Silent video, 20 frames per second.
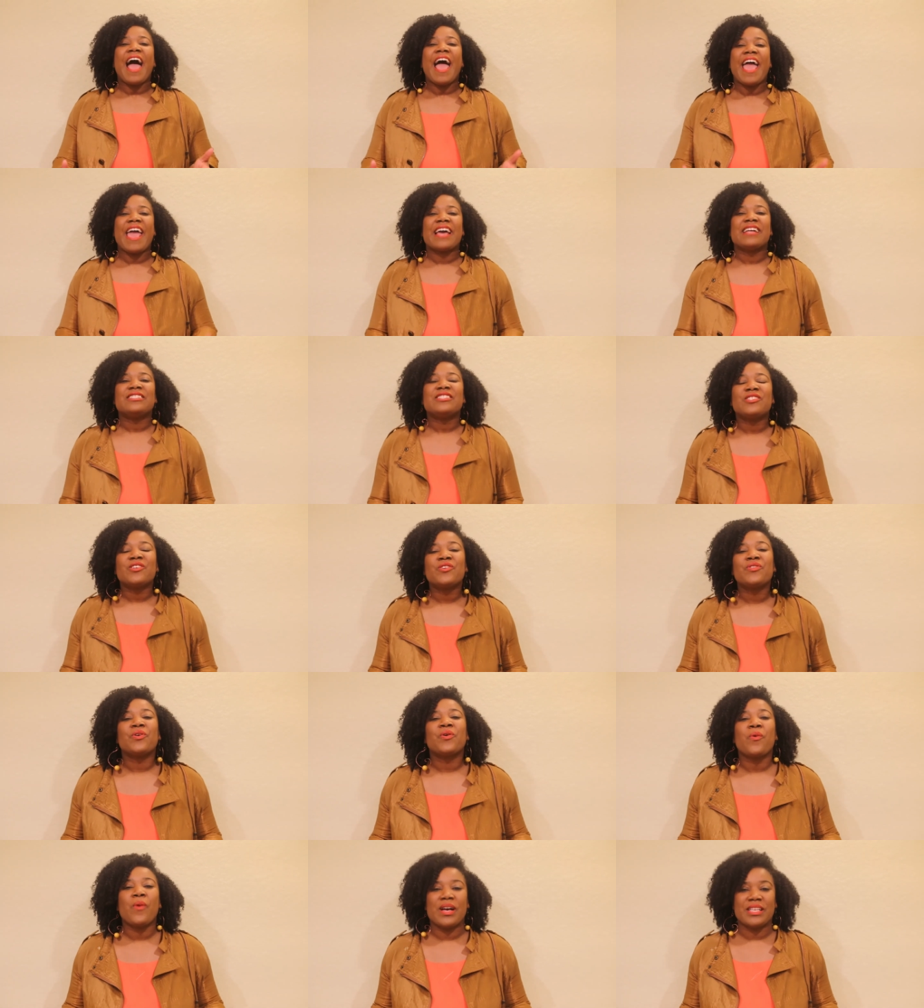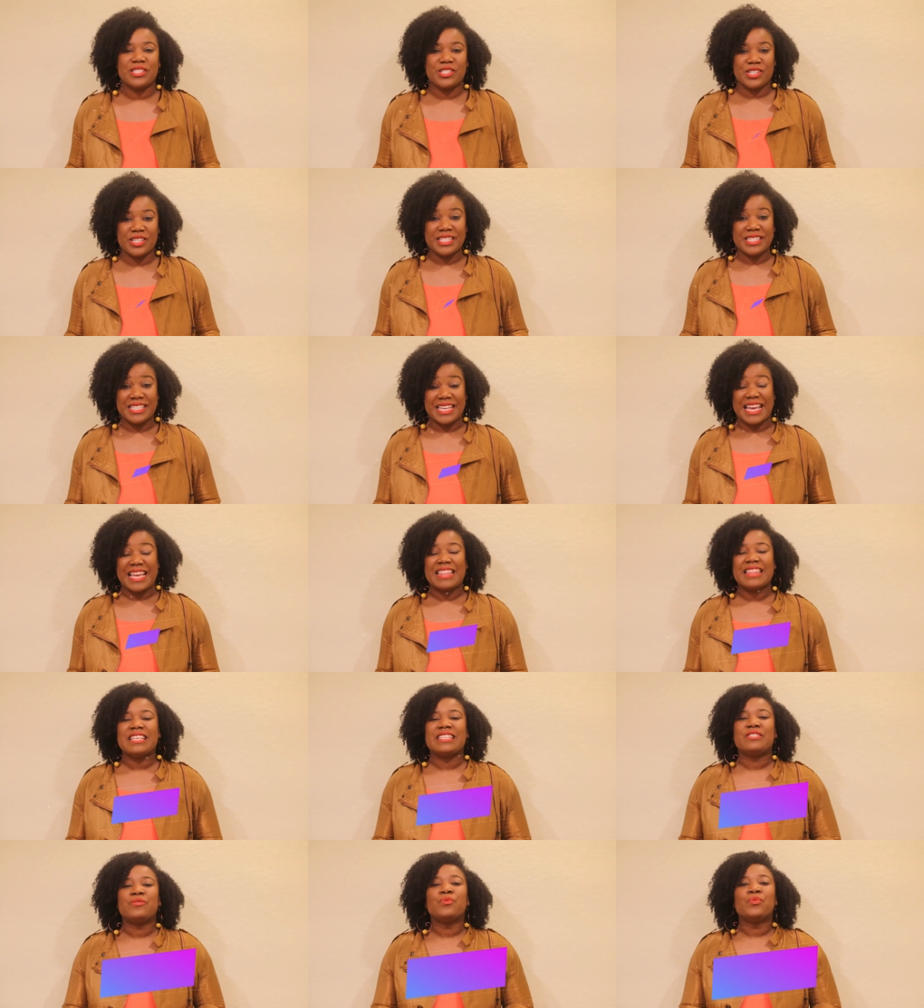answer the questions in
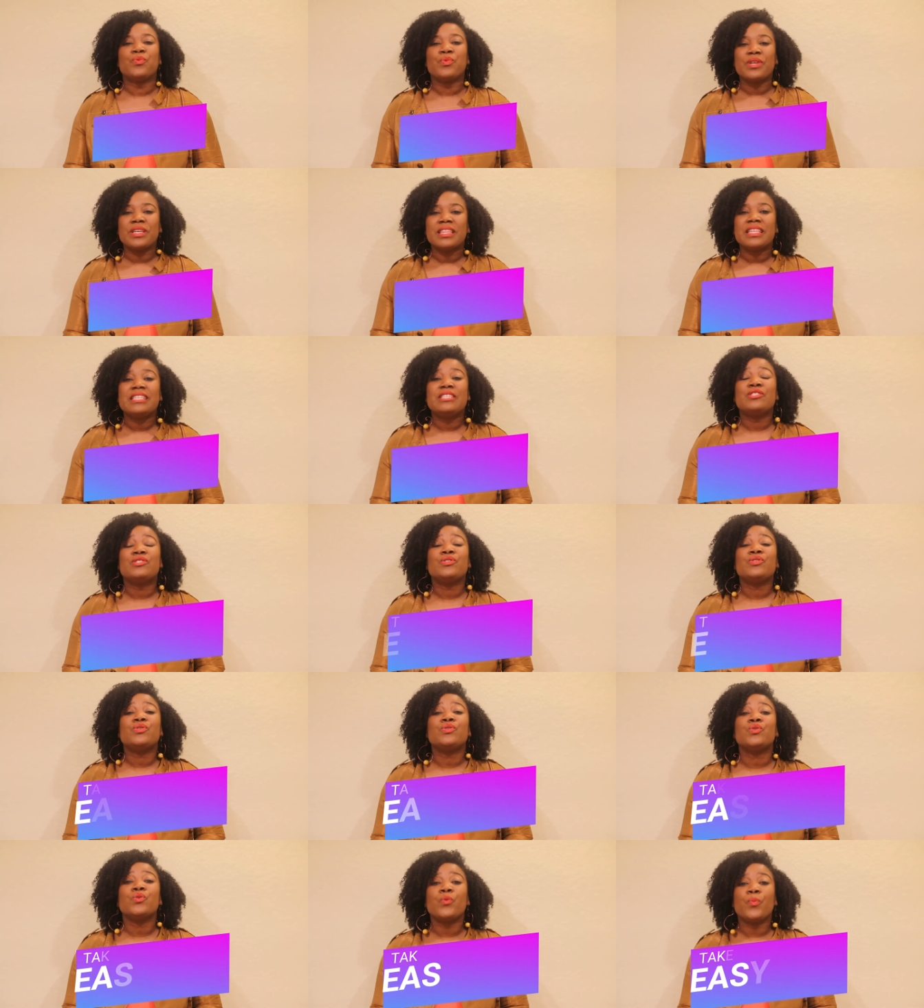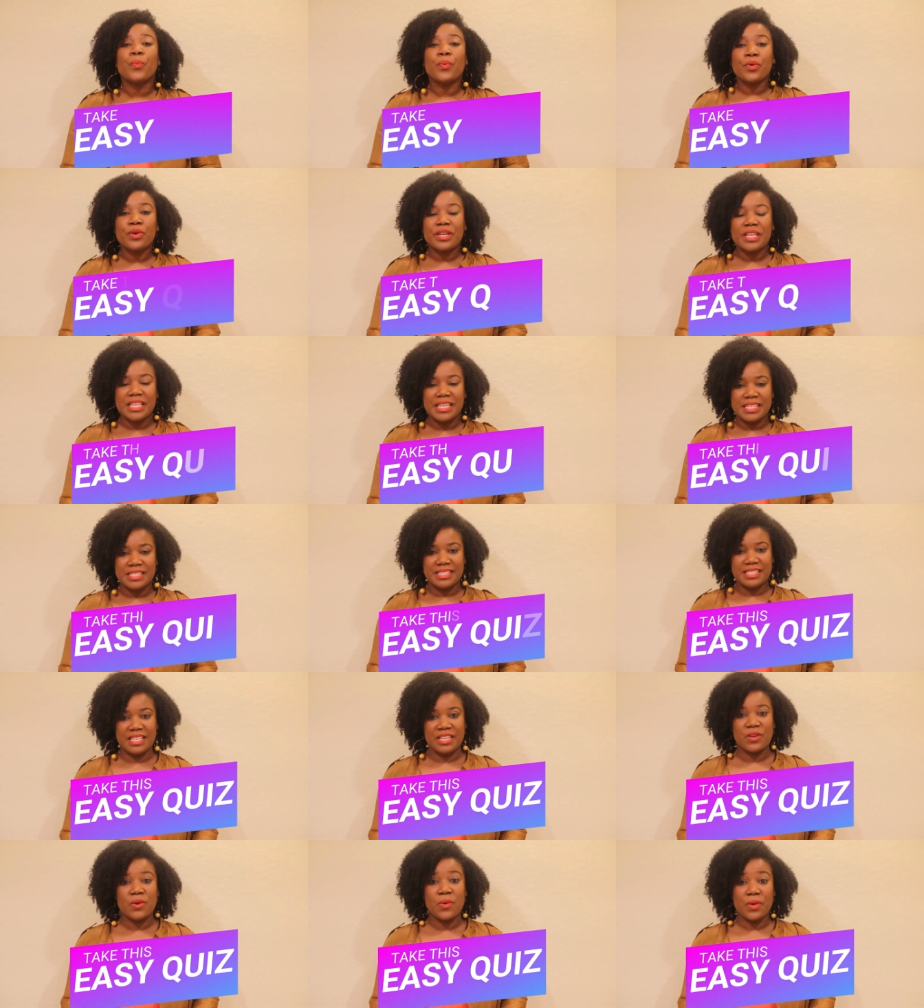this really super
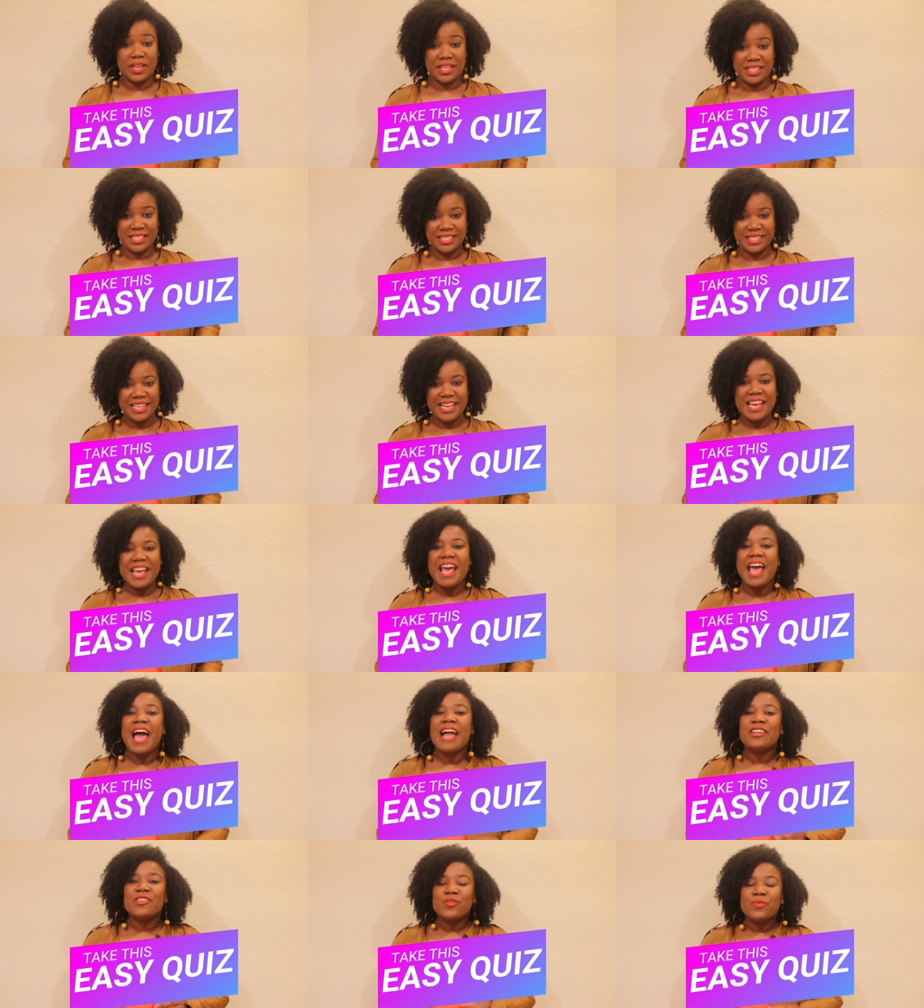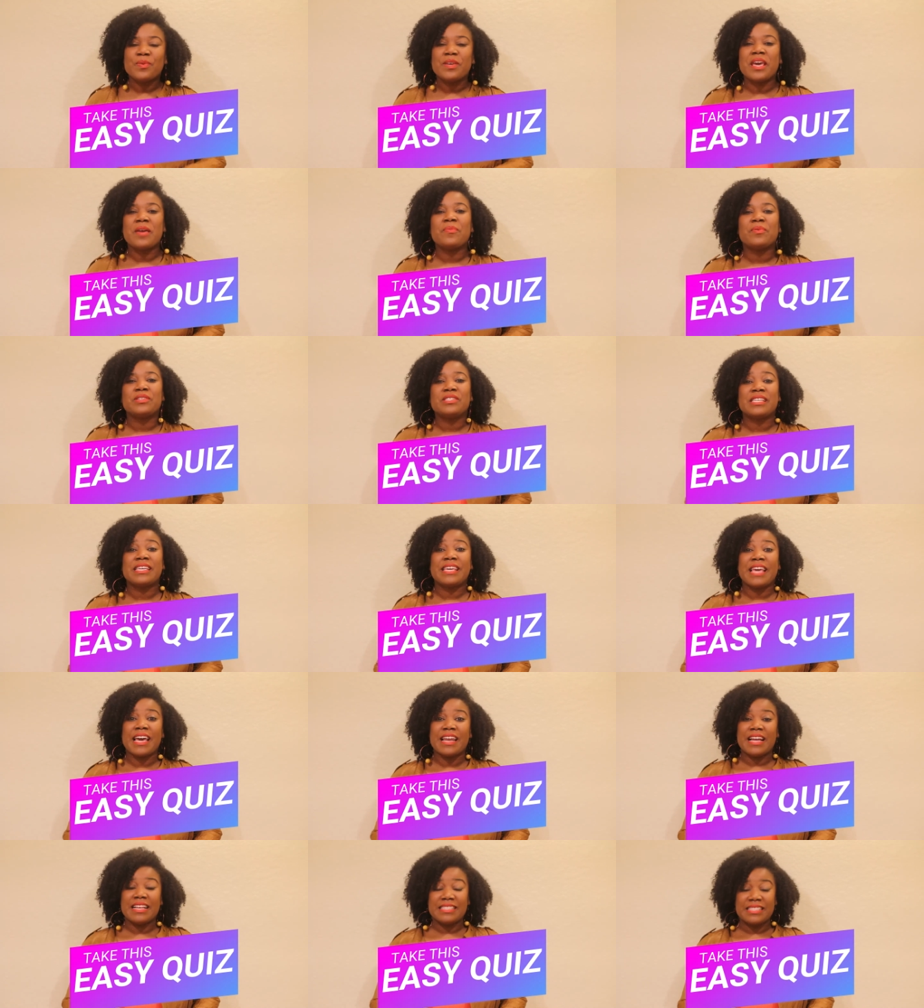easy quiz, and you'll be able to
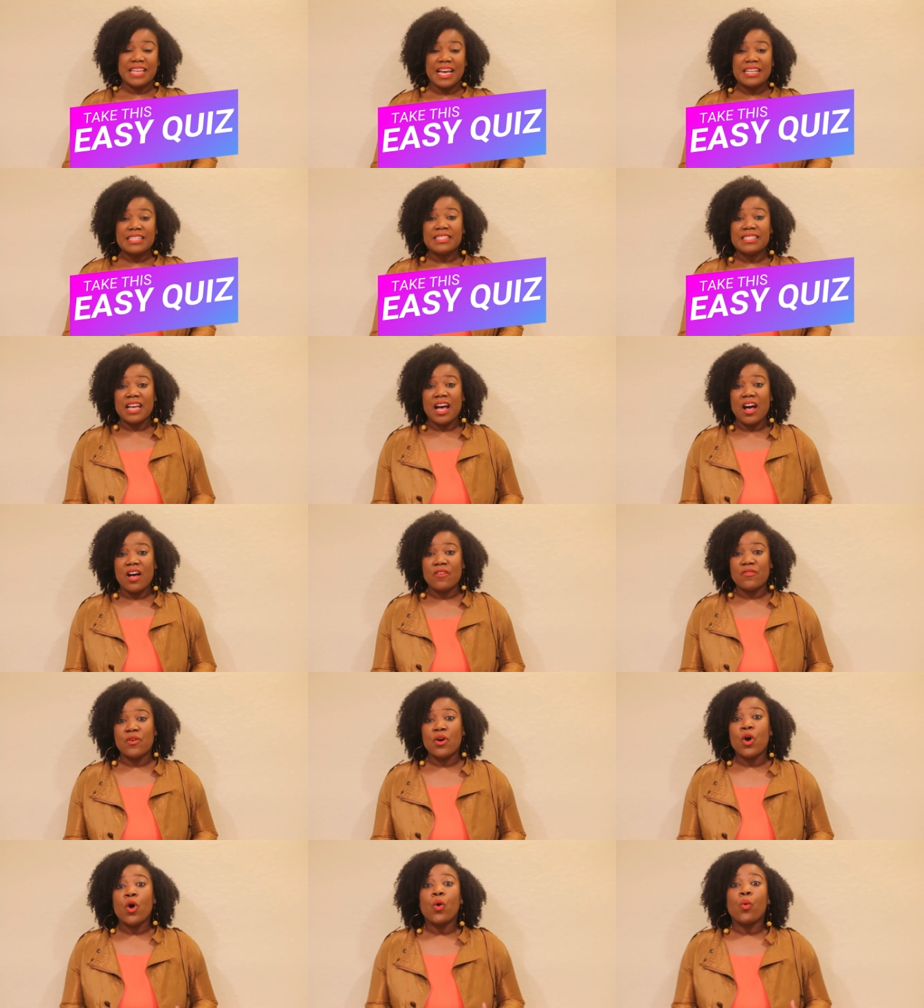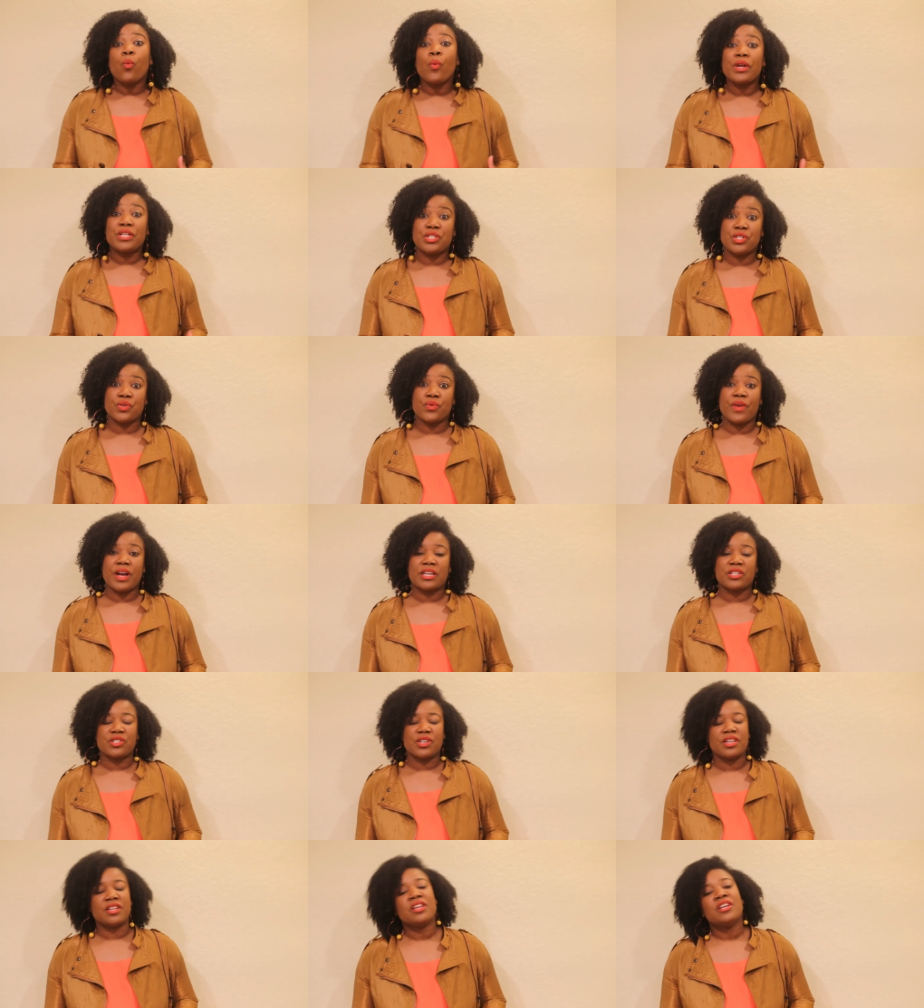get a sense of which
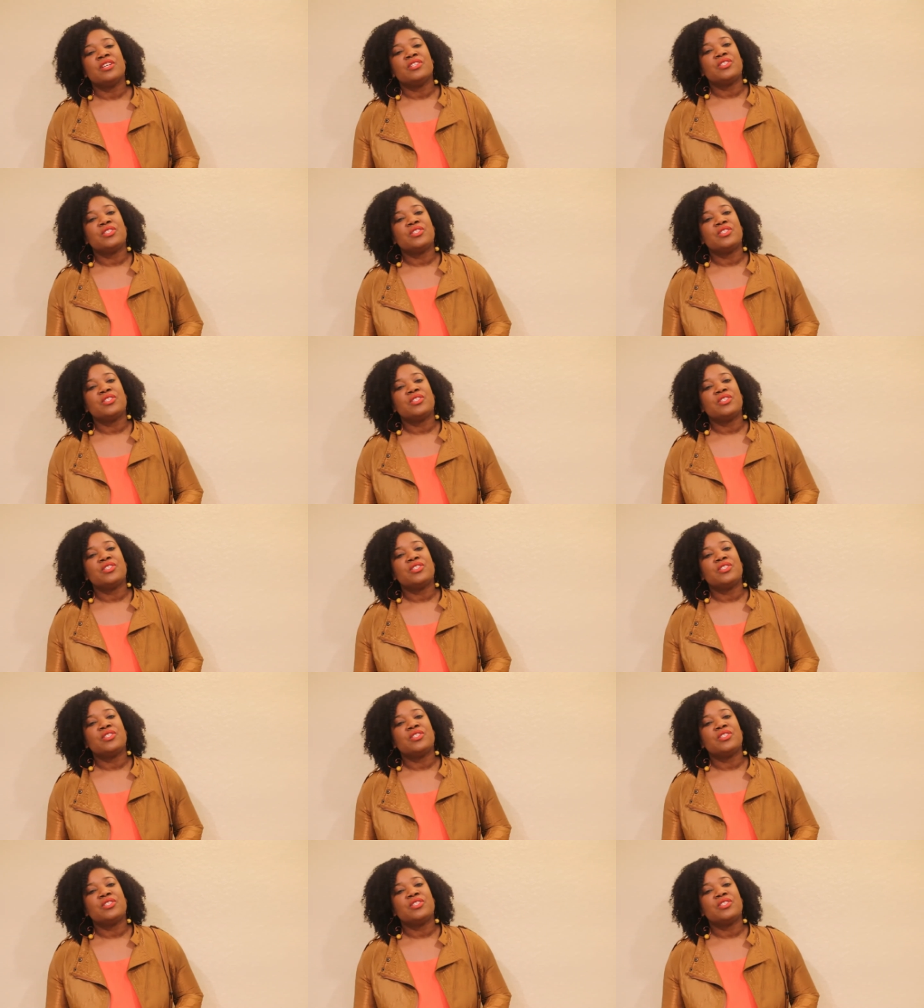direction.